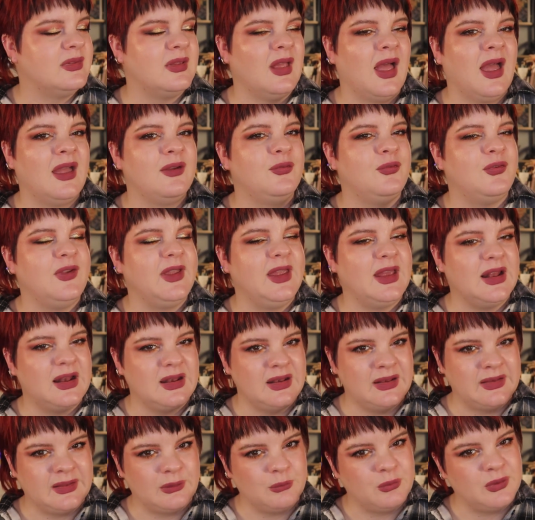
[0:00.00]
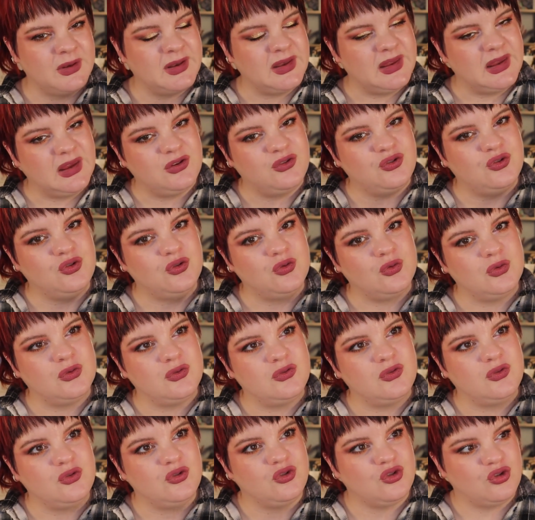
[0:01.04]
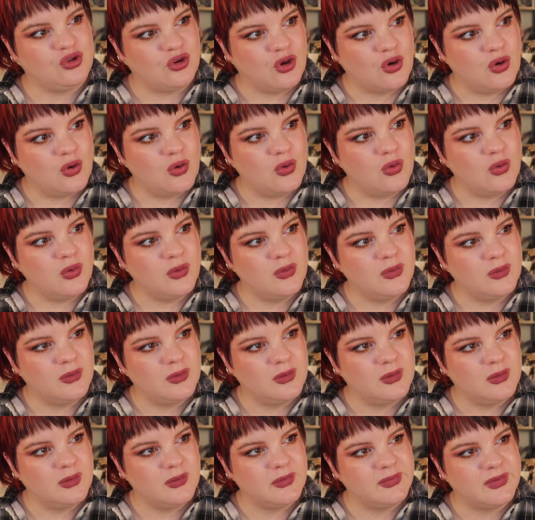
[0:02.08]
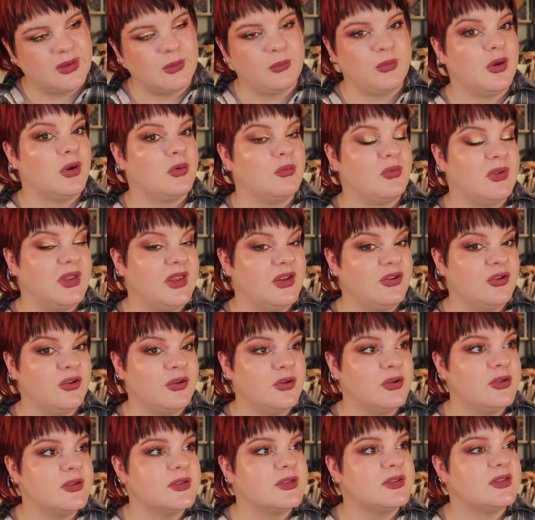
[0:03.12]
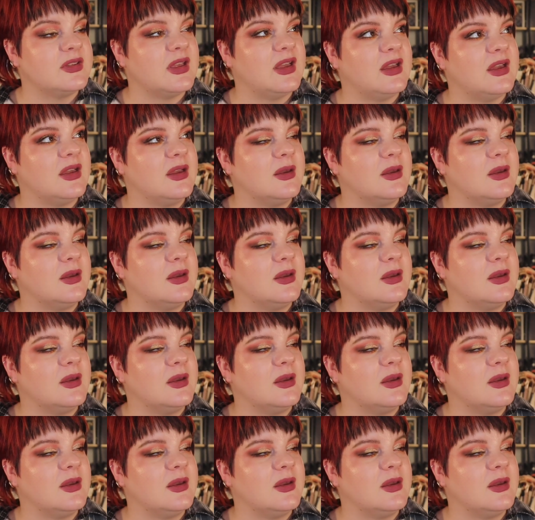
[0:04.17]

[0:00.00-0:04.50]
I feel that we need to show that we are readers.